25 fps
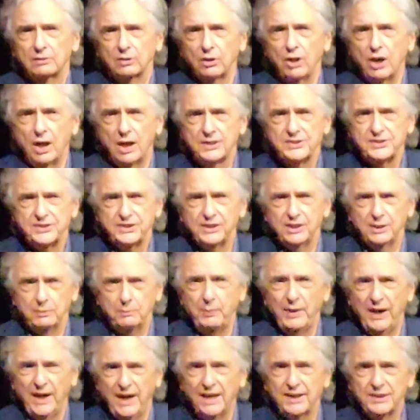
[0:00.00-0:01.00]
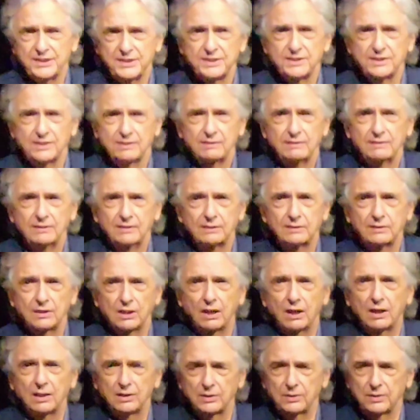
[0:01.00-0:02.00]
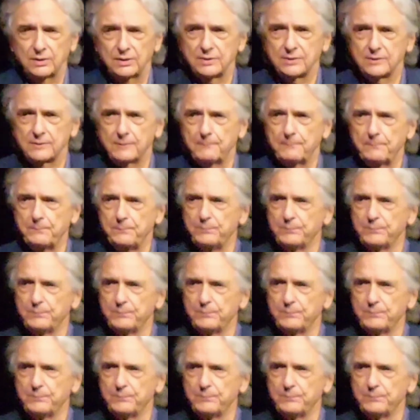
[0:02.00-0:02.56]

laws to get passed in Congress.